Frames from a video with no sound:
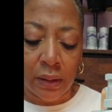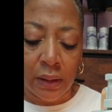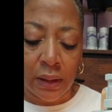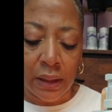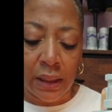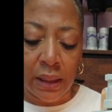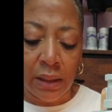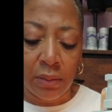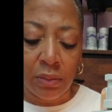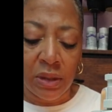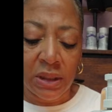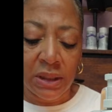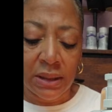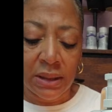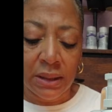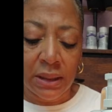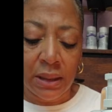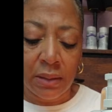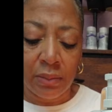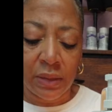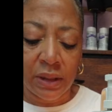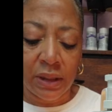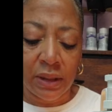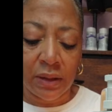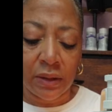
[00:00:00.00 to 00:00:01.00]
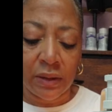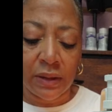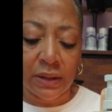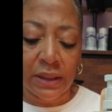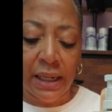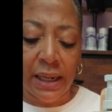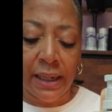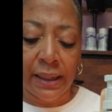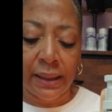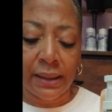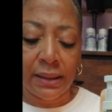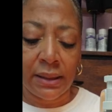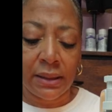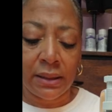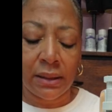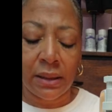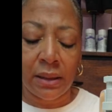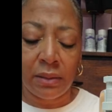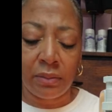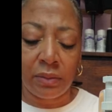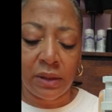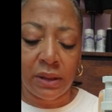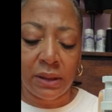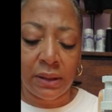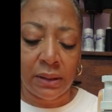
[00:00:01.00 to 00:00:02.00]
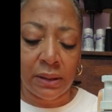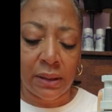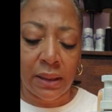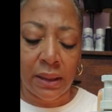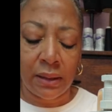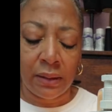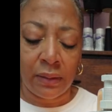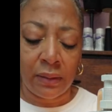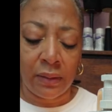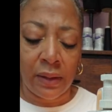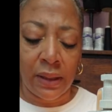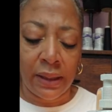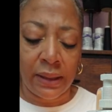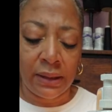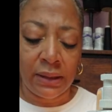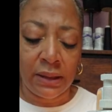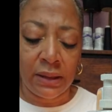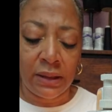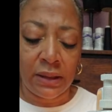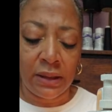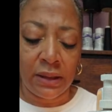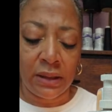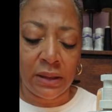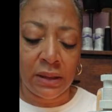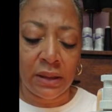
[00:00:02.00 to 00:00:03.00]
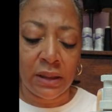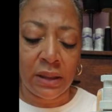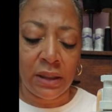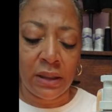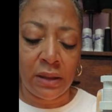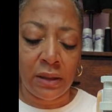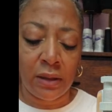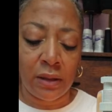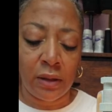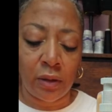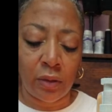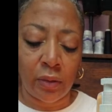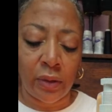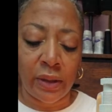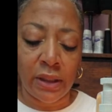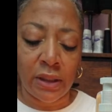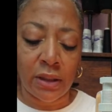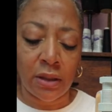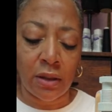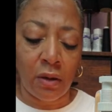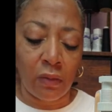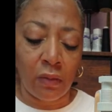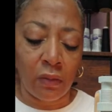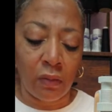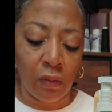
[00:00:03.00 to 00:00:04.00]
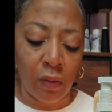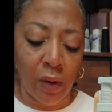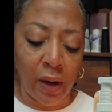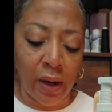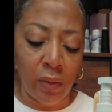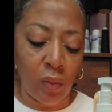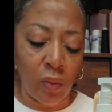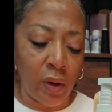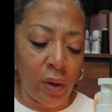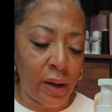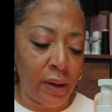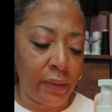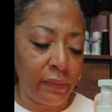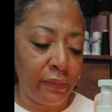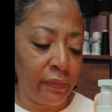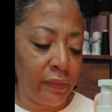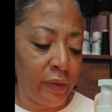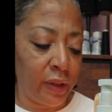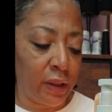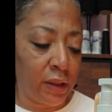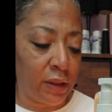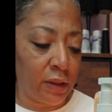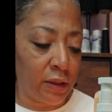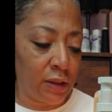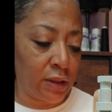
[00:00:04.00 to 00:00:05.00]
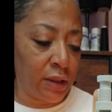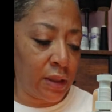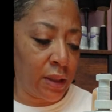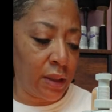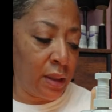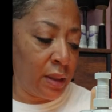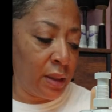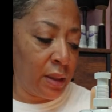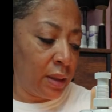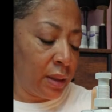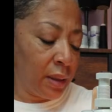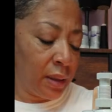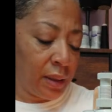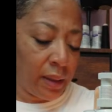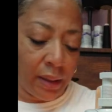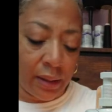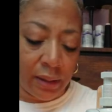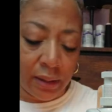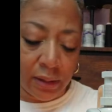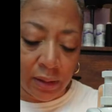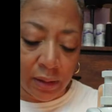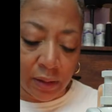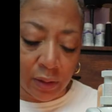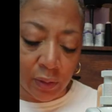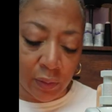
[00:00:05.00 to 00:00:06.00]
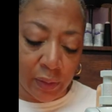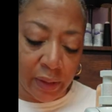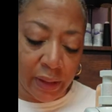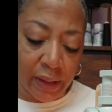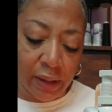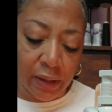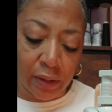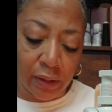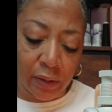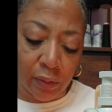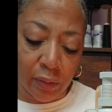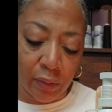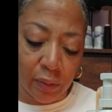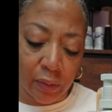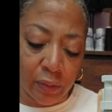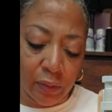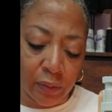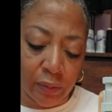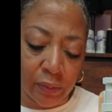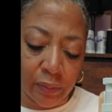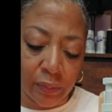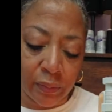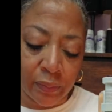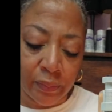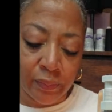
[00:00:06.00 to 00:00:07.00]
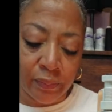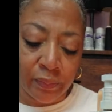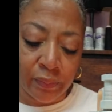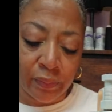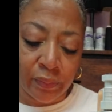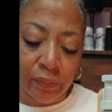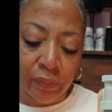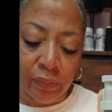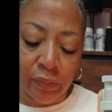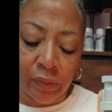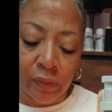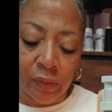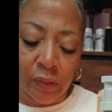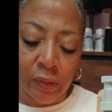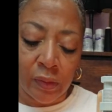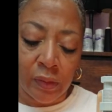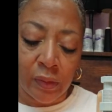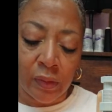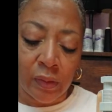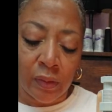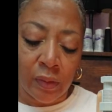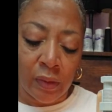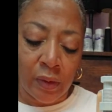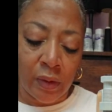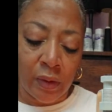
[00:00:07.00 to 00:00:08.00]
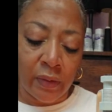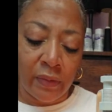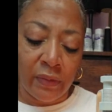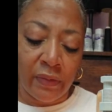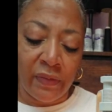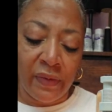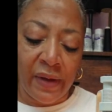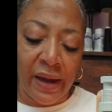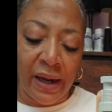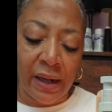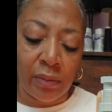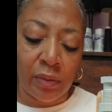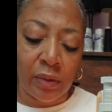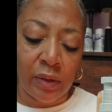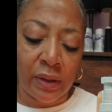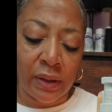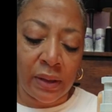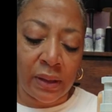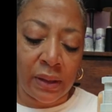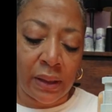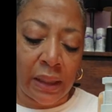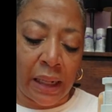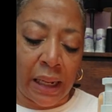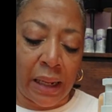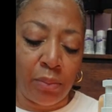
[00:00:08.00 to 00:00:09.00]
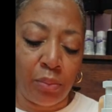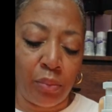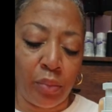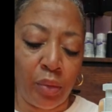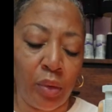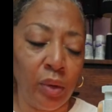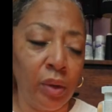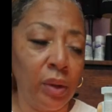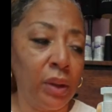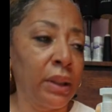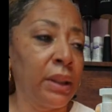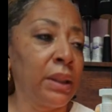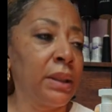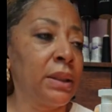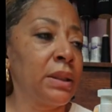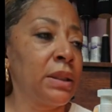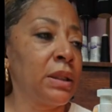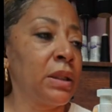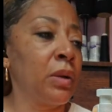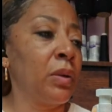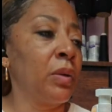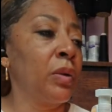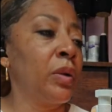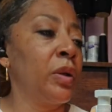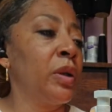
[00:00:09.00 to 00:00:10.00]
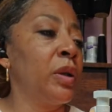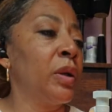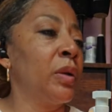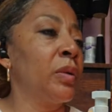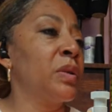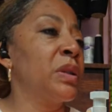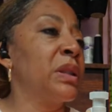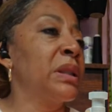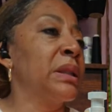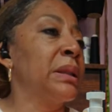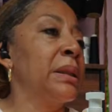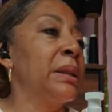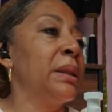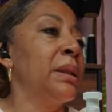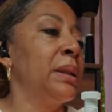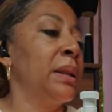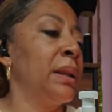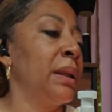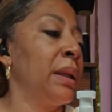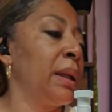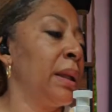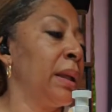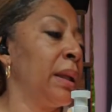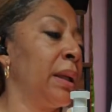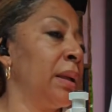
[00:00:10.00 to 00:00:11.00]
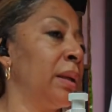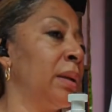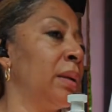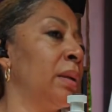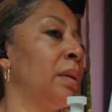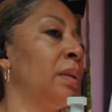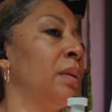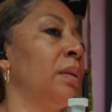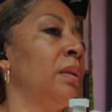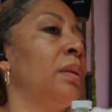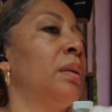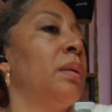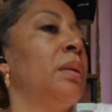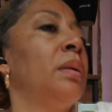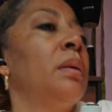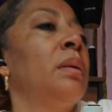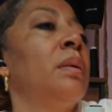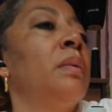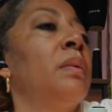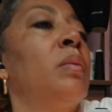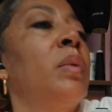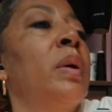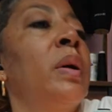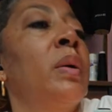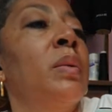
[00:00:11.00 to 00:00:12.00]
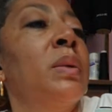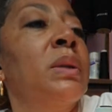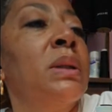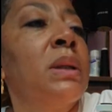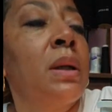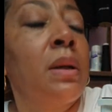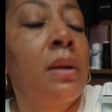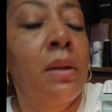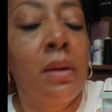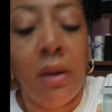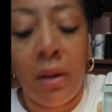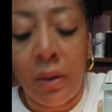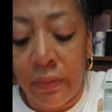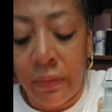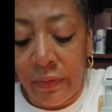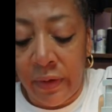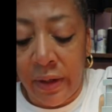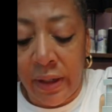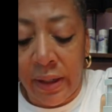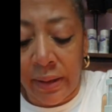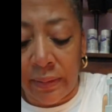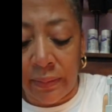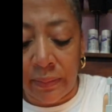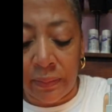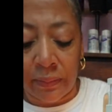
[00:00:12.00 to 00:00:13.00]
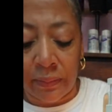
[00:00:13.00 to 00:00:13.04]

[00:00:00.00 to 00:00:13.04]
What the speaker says: hemming something or packing something, I don't like to just cut the threads off right where I finished. I like to thread it through the fabric and pull it so you don't see the end of where it was cut off at.